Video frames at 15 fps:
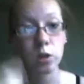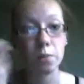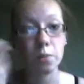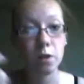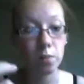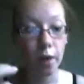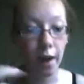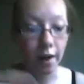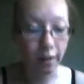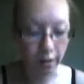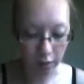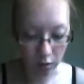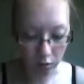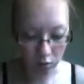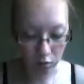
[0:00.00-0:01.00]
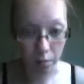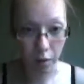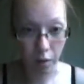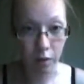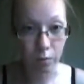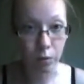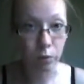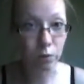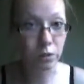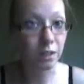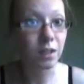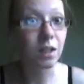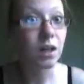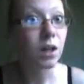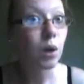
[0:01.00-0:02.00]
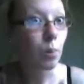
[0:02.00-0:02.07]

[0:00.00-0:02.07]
so I put it back and I looked on the bottom. There was like